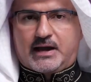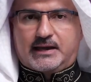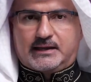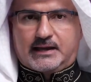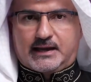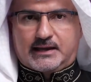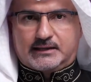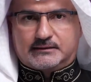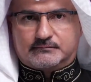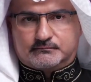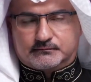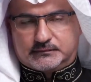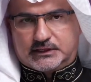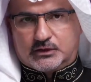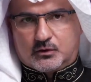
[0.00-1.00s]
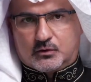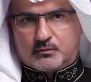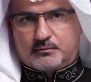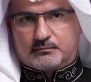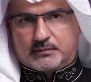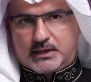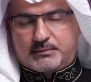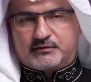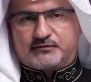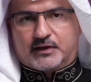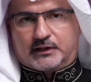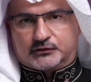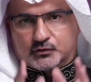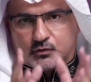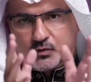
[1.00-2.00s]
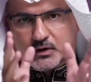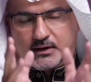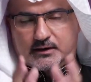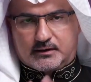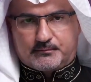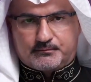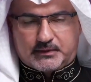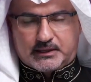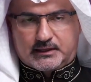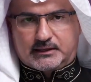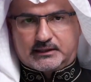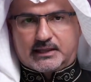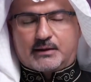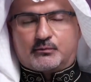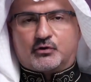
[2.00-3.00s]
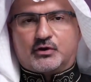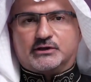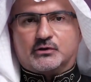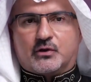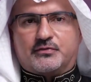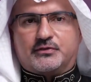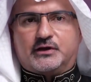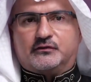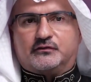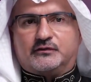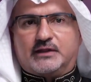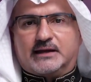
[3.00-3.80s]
I, I, you know, maybe failed to um, elaborate on this.